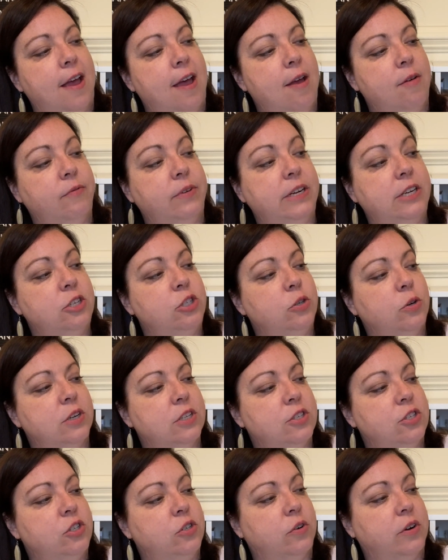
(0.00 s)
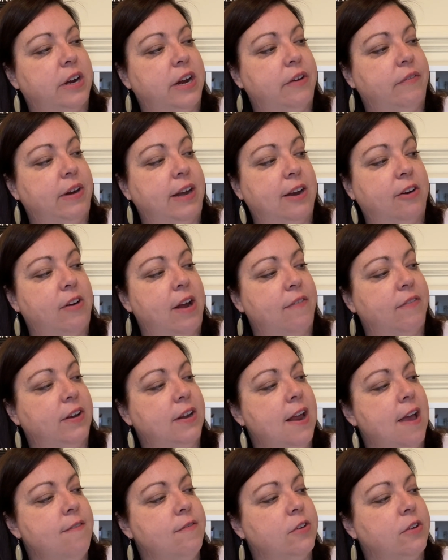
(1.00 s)
read a short story, read a
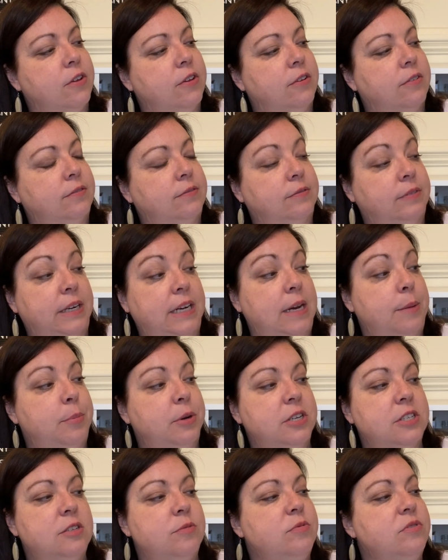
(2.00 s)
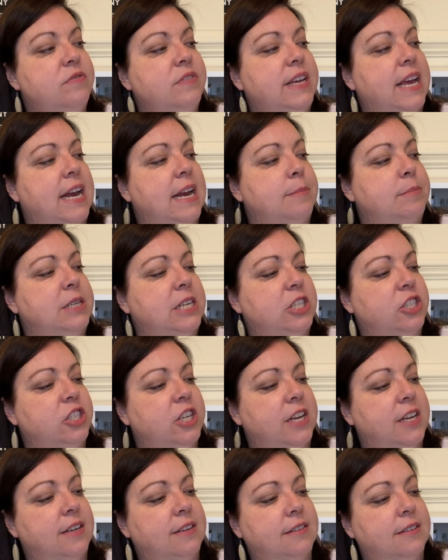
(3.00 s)
graphic novel, read a book to movie
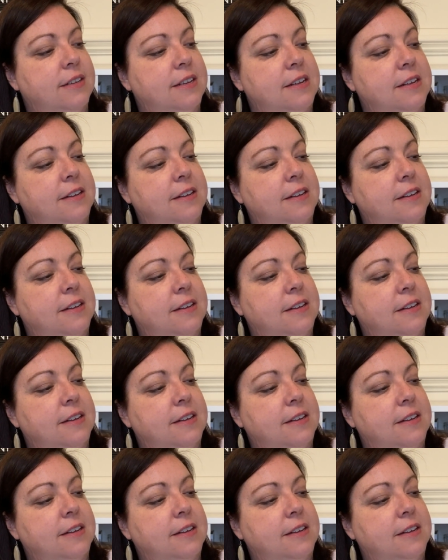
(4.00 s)
adaptation.